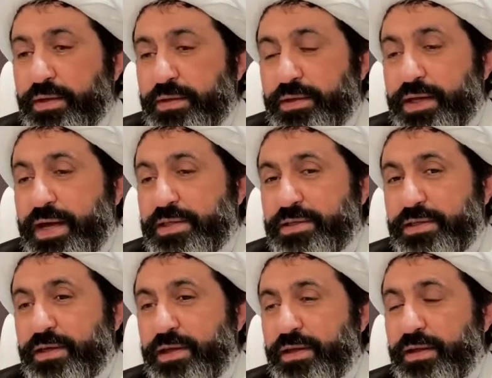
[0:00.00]
that
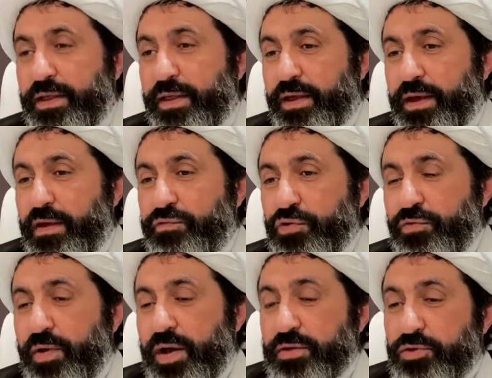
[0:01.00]
if you
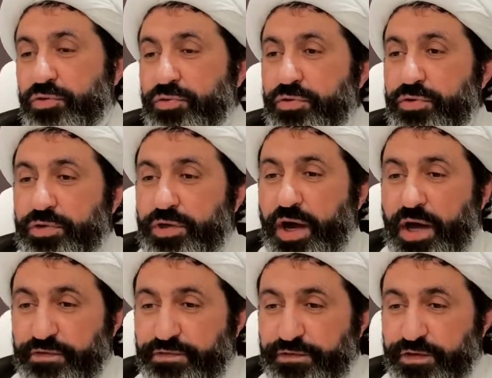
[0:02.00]
want to
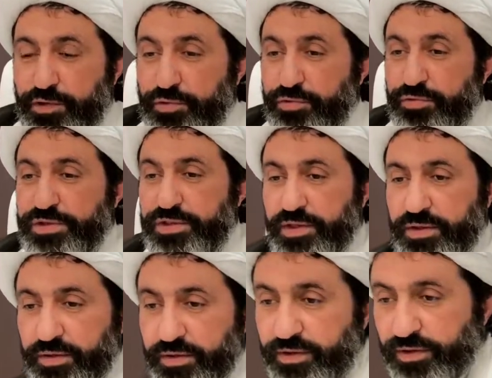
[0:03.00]
confuse,
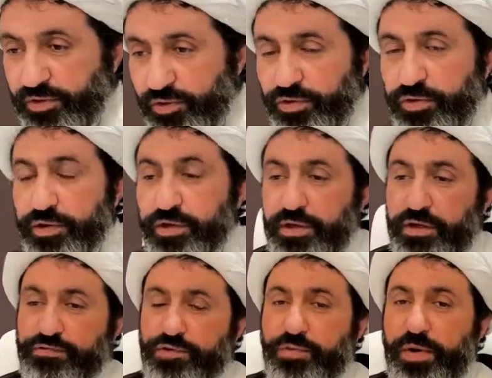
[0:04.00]
or
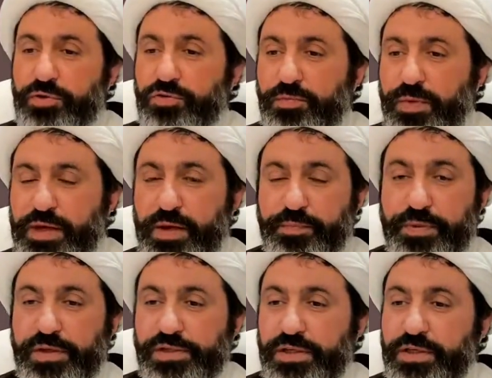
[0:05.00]
if you want to make a
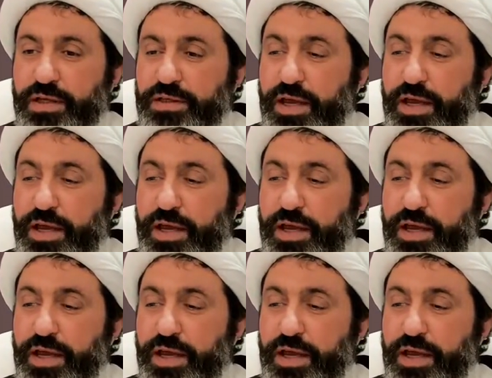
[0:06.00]
person not